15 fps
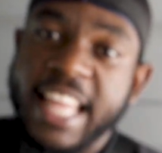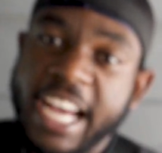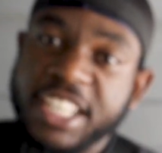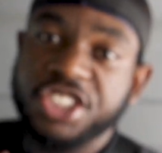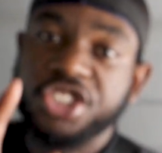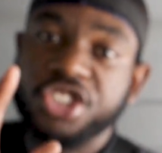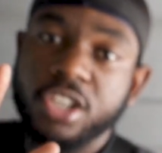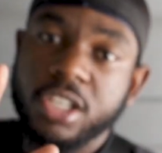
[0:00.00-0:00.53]

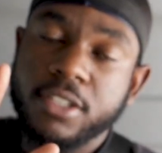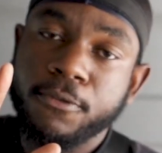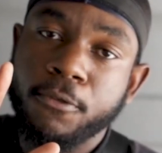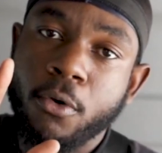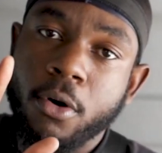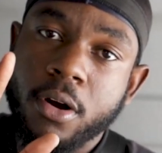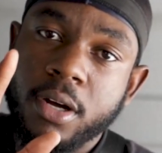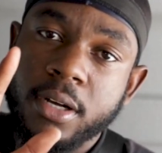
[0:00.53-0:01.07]
That's just
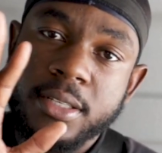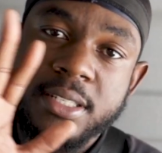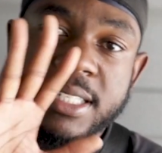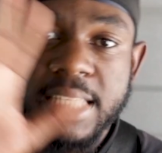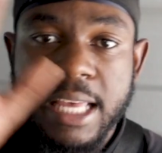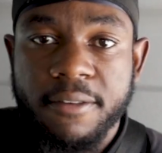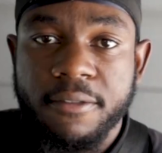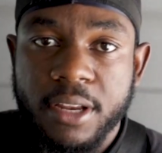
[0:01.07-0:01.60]
for
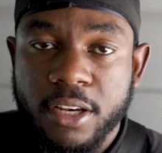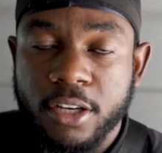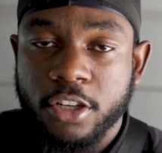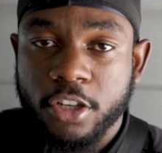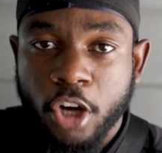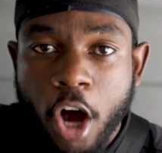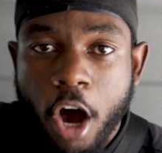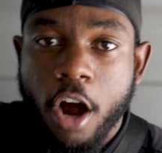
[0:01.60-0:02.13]
7
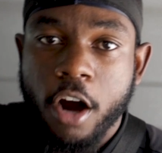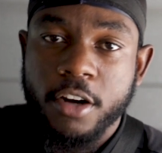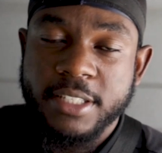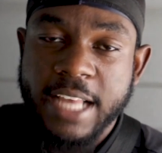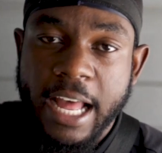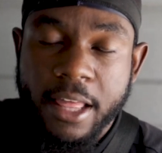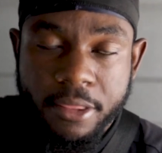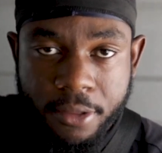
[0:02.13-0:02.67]
cars
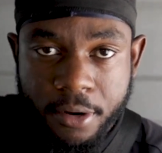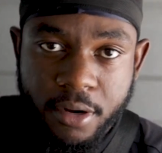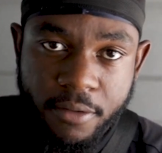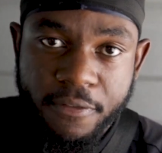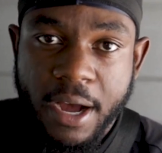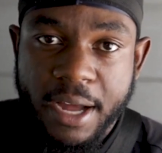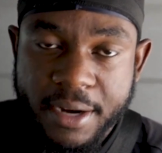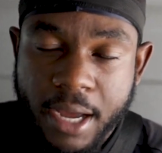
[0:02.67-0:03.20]
at
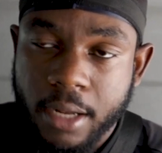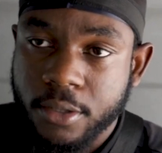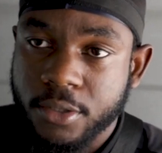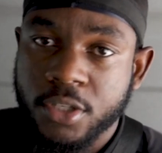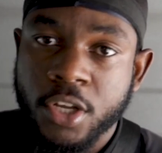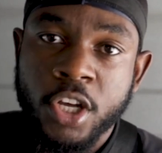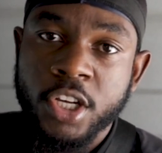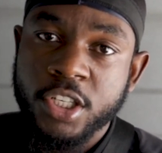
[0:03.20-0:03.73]

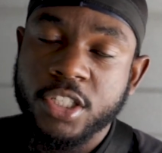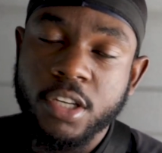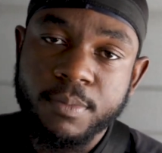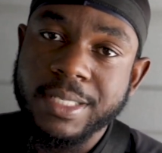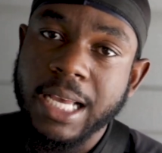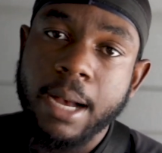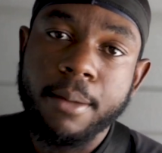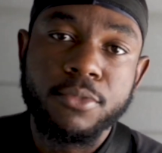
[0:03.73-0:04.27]
$35.
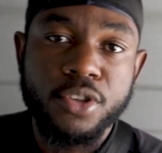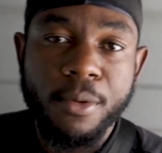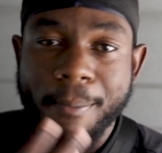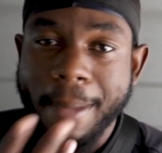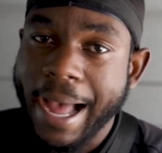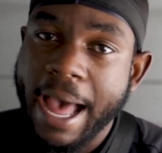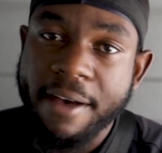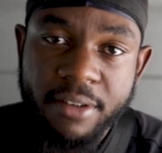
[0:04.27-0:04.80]
Sometimes you
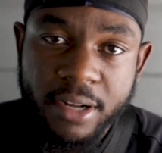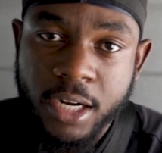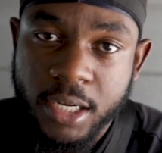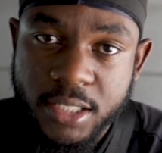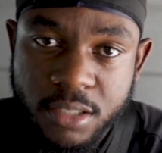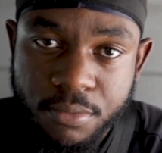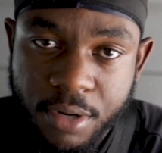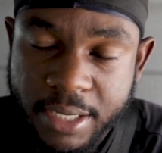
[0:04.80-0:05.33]
might have a
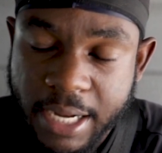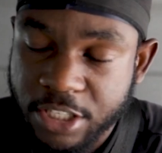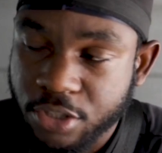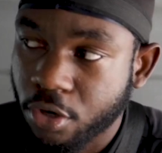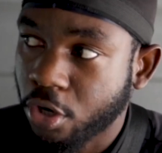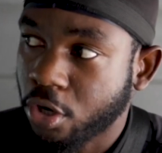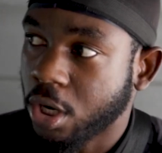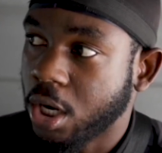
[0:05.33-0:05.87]
customer that's
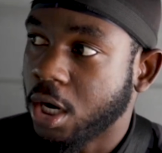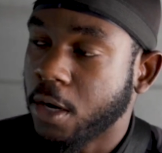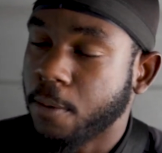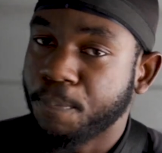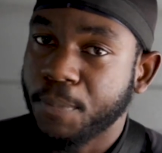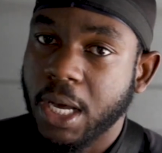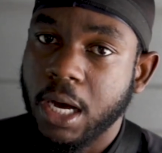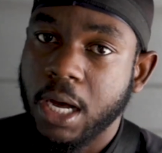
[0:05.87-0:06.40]

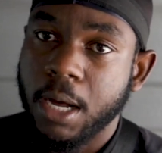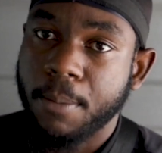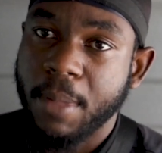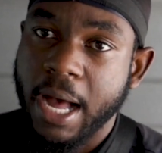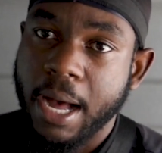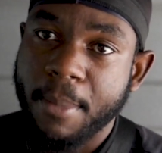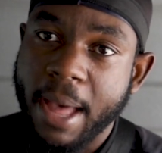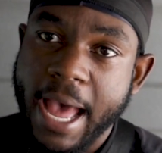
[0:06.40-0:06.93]

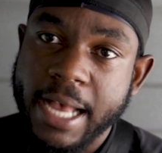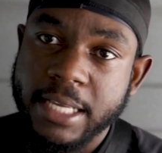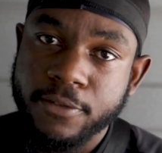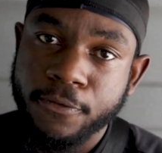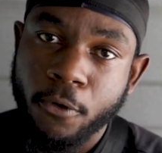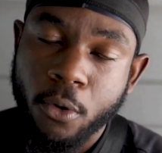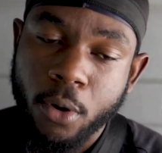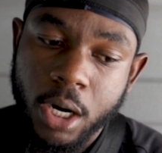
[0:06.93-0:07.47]
gonna
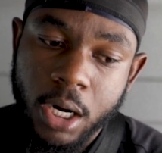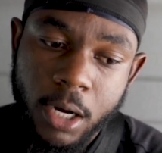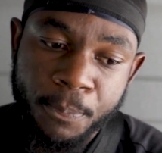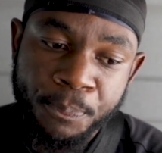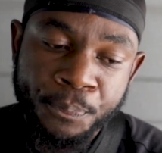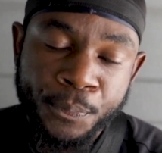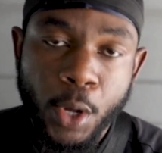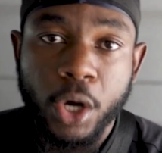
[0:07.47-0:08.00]
ask for
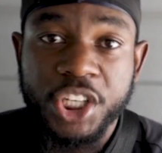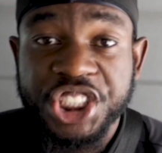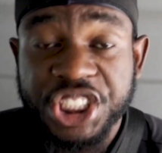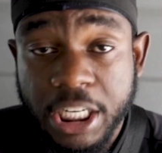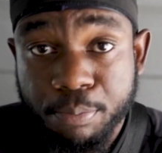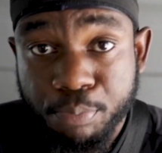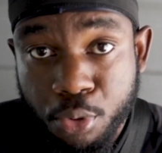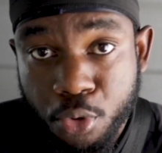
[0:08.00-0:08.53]
a
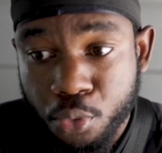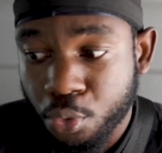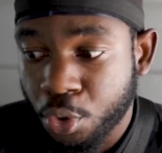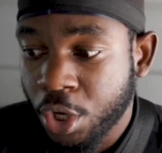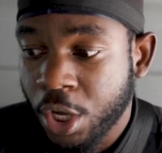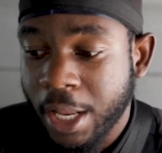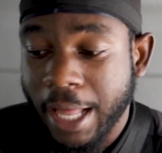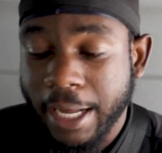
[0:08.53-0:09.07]
shampoo,
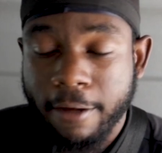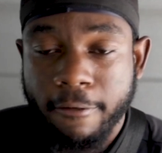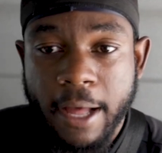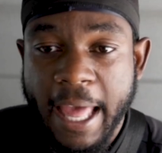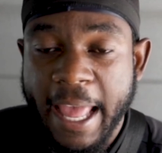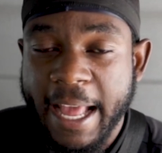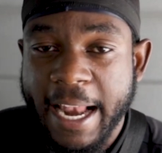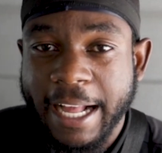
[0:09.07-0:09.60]
like
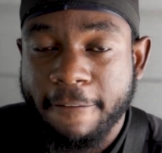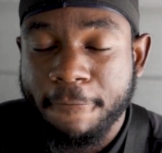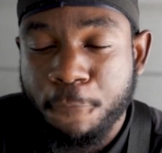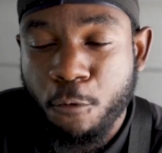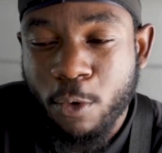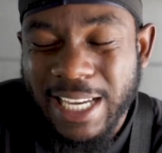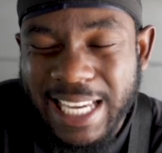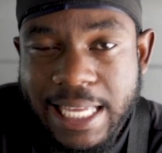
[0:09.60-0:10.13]
a
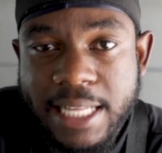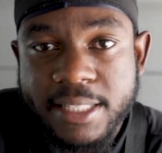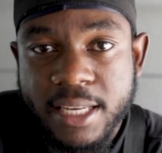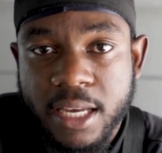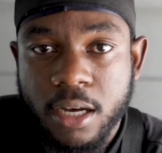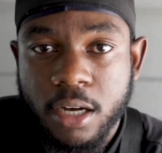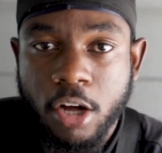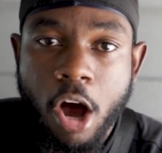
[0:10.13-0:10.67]
full
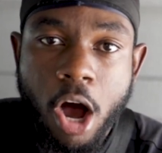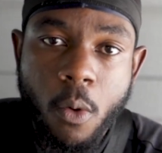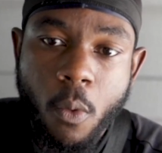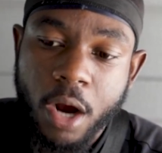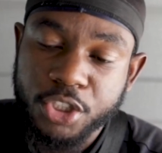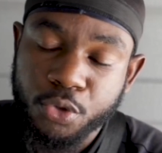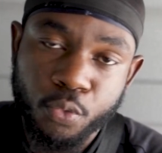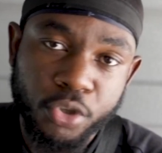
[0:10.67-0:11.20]
detail car
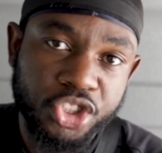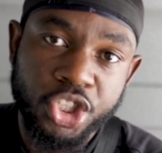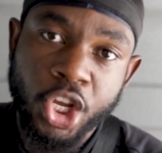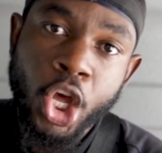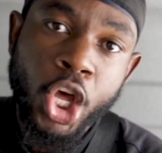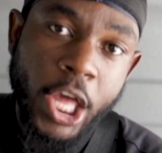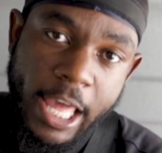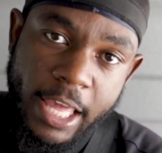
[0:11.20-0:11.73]
wash, which
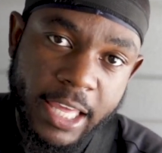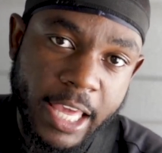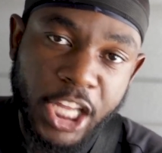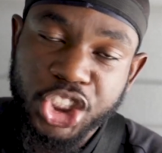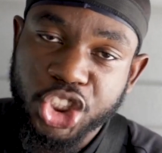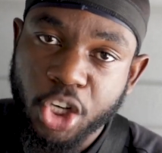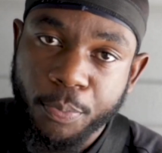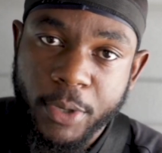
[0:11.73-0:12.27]

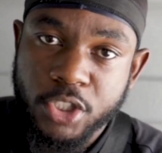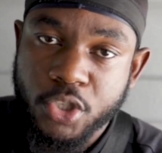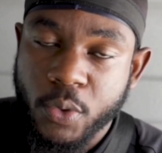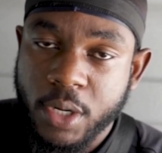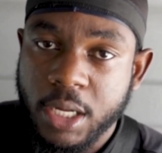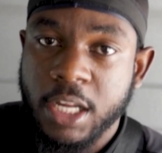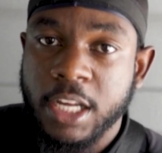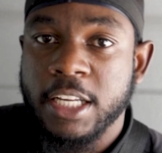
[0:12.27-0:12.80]
again jump into
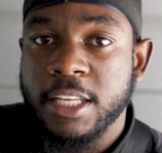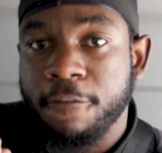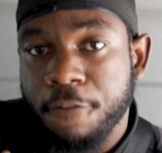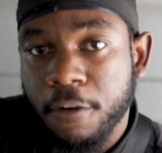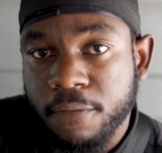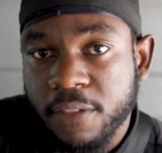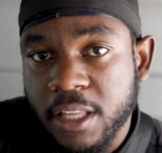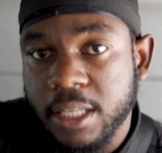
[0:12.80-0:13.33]
the
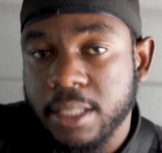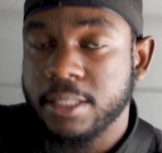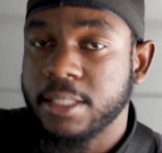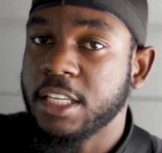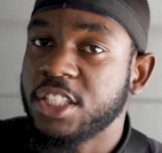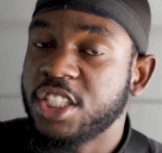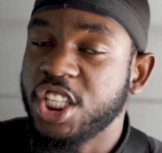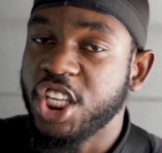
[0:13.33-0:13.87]
$50,
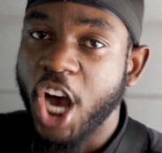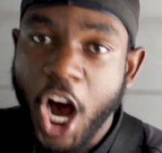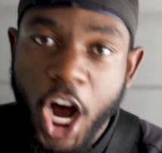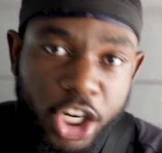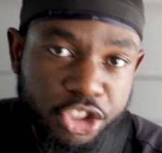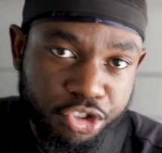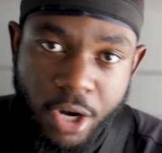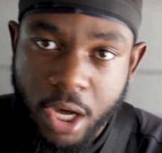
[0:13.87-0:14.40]
$60,
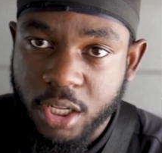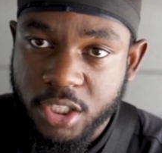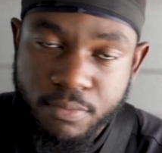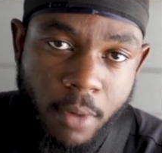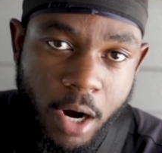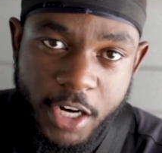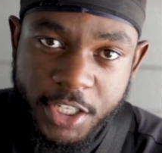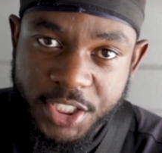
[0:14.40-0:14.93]
$100
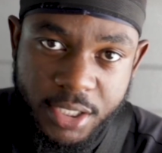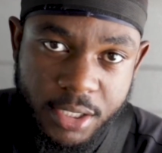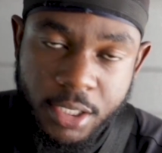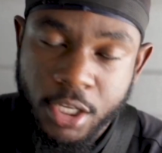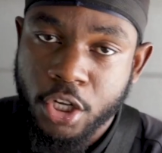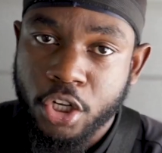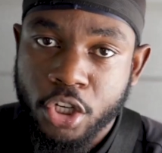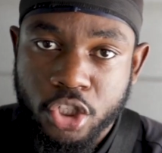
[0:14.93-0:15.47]
margin.
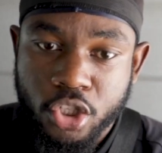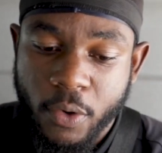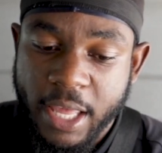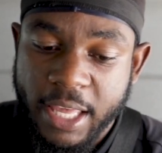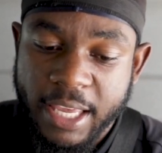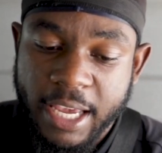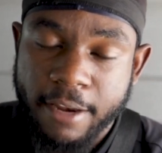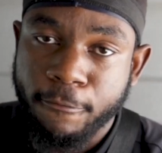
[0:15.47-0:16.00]
So
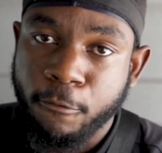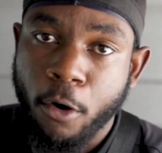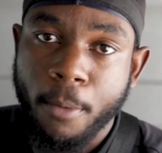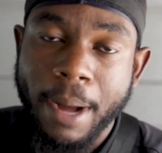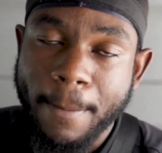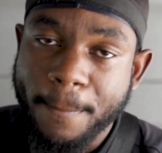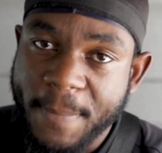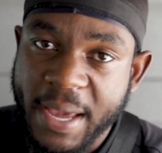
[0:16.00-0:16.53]
again, for
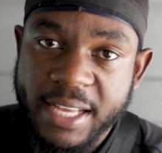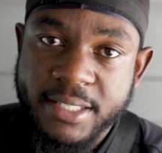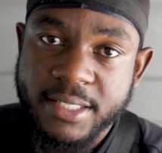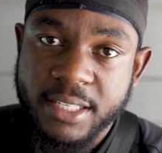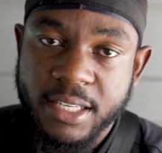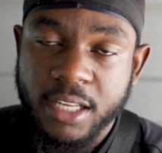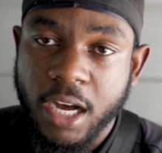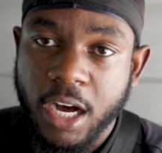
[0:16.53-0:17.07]
my
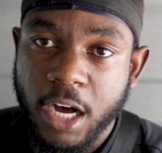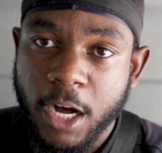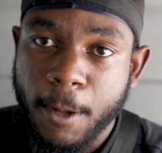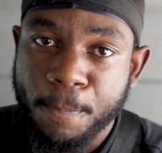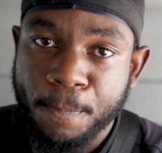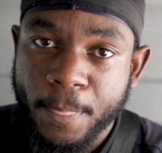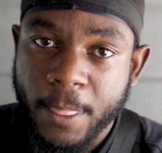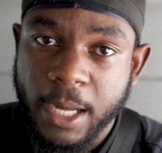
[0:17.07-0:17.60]
basic
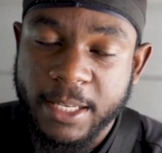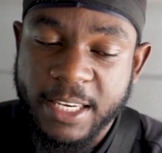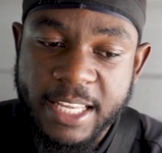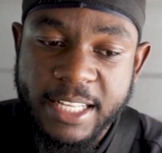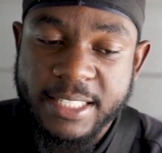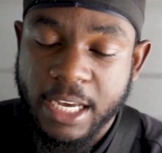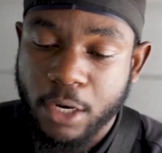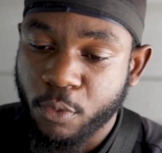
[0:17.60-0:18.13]

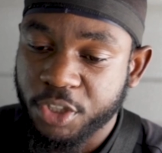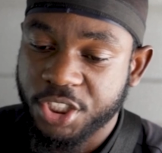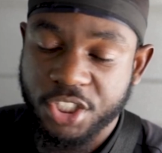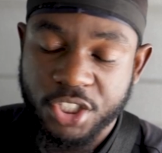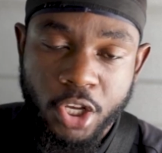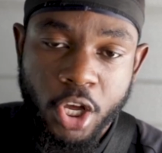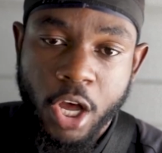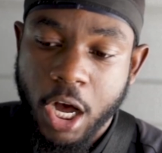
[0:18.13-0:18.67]
detail, which
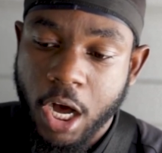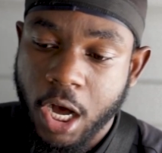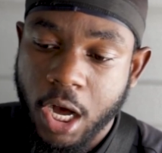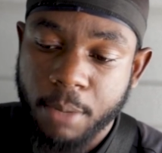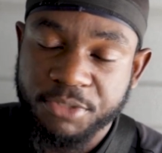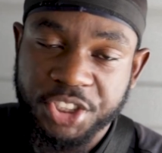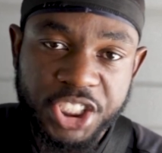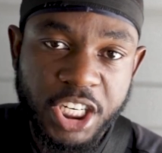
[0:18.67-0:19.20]
is
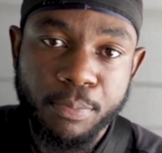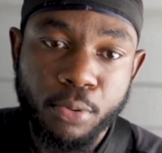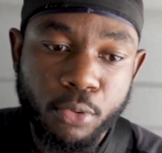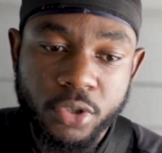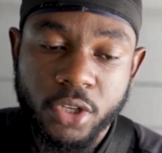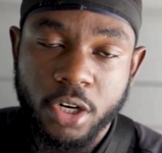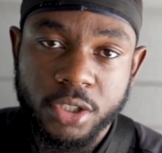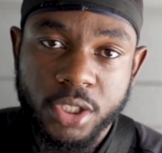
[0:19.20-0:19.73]

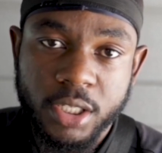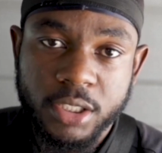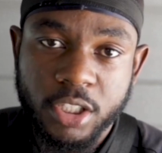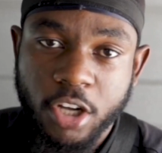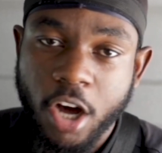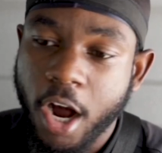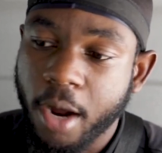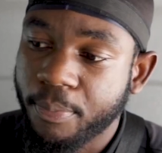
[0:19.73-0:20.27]
shampoo
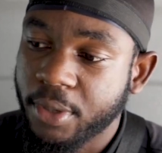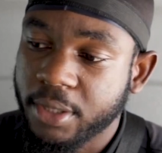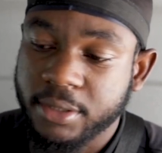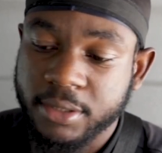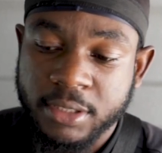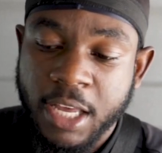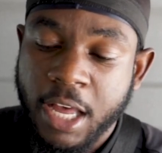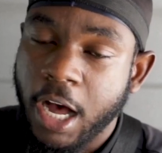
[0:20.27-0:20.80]
the
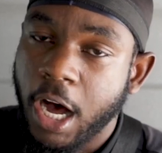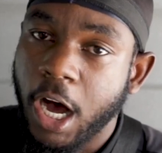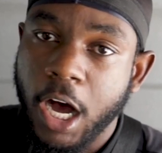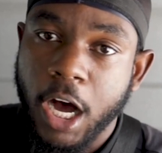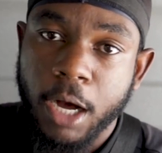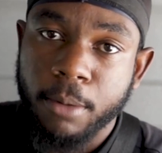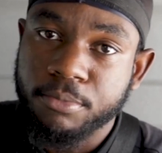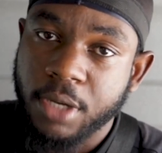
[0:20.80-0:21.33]
carpets,
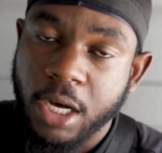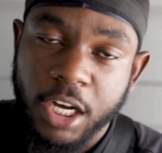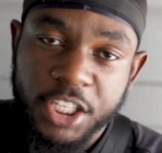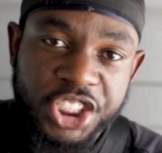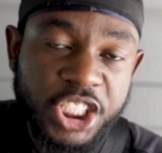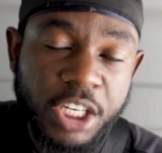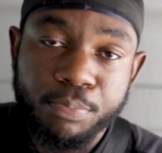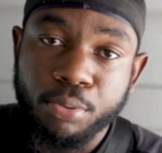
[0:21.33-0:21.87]

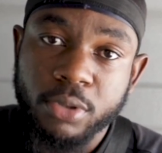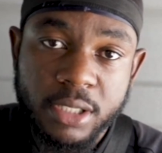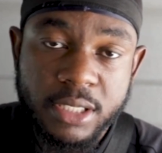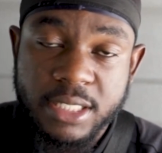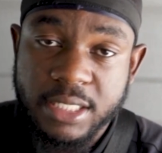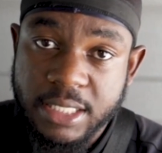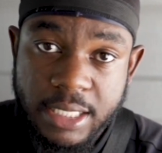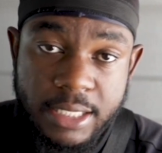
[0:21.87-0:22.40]
shampoo the
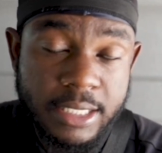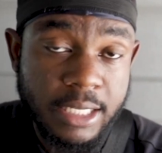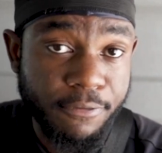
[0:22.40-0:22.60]
seats.